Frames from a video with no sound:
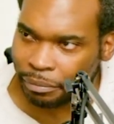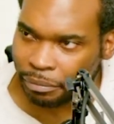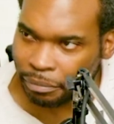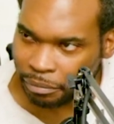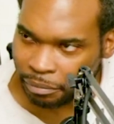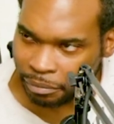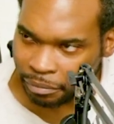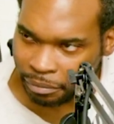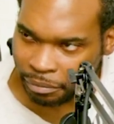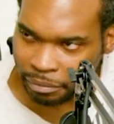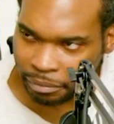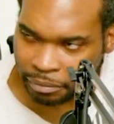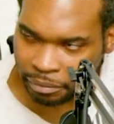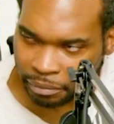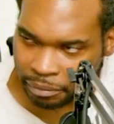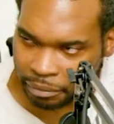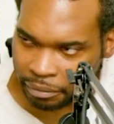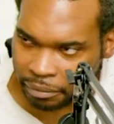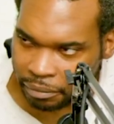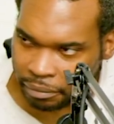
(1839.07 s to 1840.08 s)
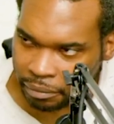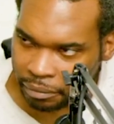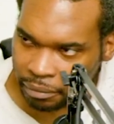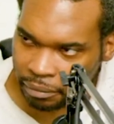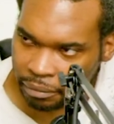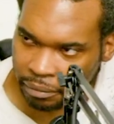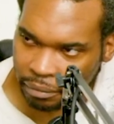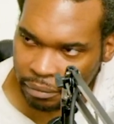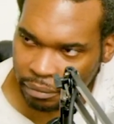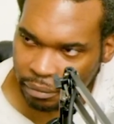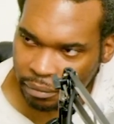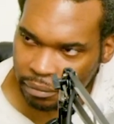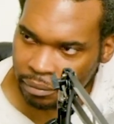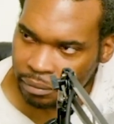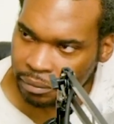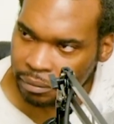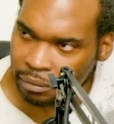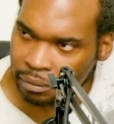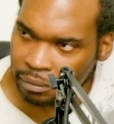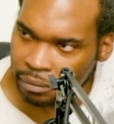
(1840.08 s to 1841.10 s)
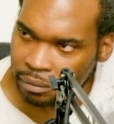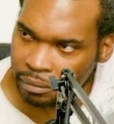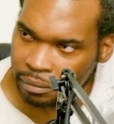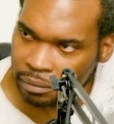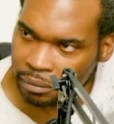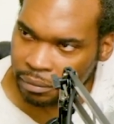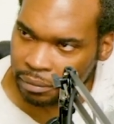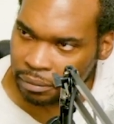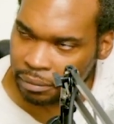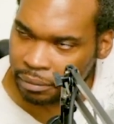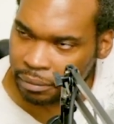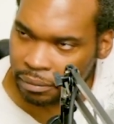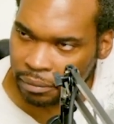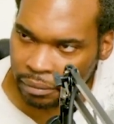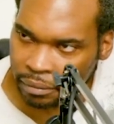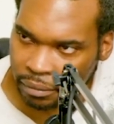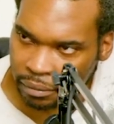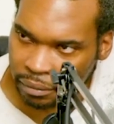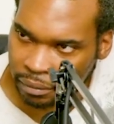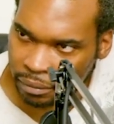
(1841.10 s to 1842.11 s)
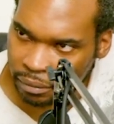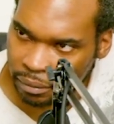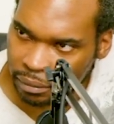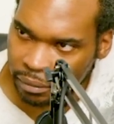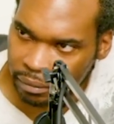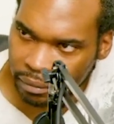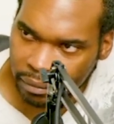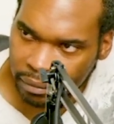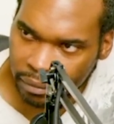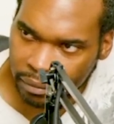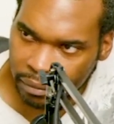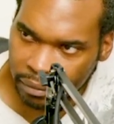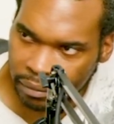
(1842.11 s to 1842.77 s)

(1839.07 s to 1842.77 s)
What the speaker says: This person isn't speaking.